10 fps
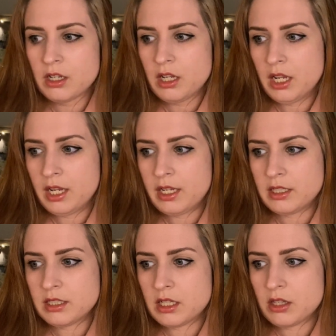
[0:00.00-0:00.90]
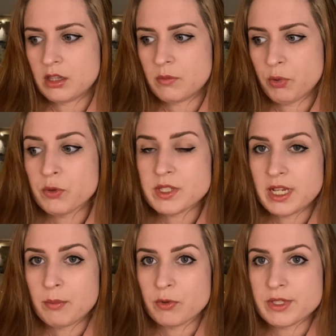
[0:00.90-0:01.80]
and both
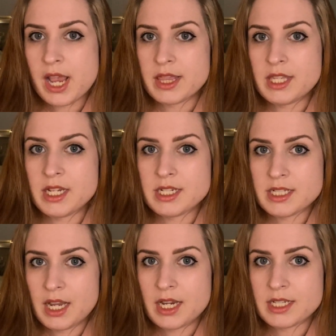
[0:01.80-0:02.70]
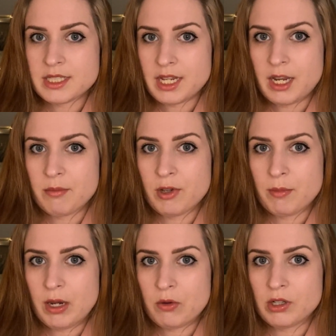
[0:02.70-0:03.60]
samples had the exact same
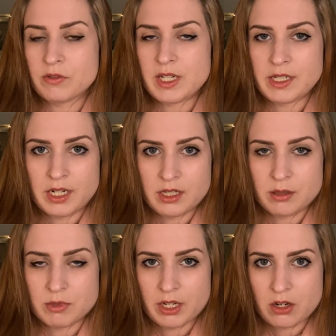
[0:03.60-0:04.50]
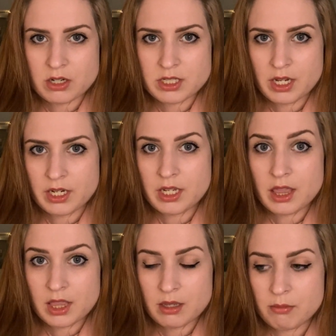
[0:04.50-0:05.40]
amount of titanium dioxide
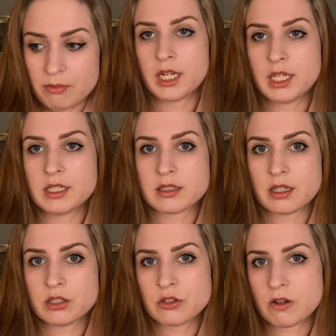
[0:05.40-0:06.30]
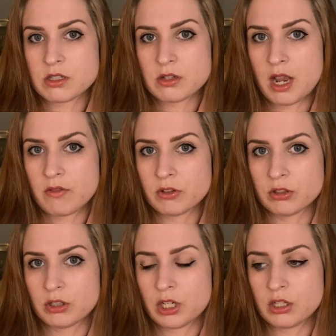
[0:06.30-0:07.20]
in them. He decided to also have a
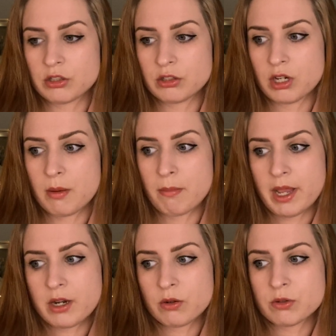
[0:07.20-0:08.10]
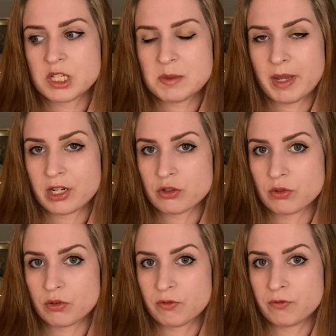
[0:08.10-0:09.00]
look under a
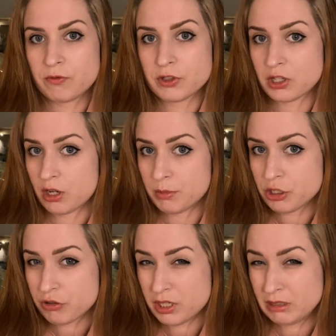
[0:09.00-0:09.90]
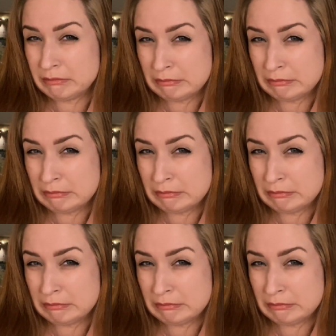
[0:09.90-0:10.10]
microspectral photometry